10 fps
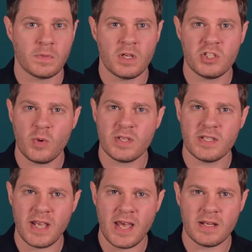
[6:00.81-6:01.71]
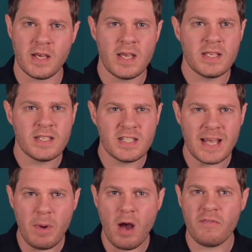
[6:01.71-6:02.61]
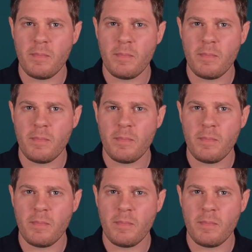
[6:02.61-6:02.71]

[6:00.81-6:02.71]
So instead, step off the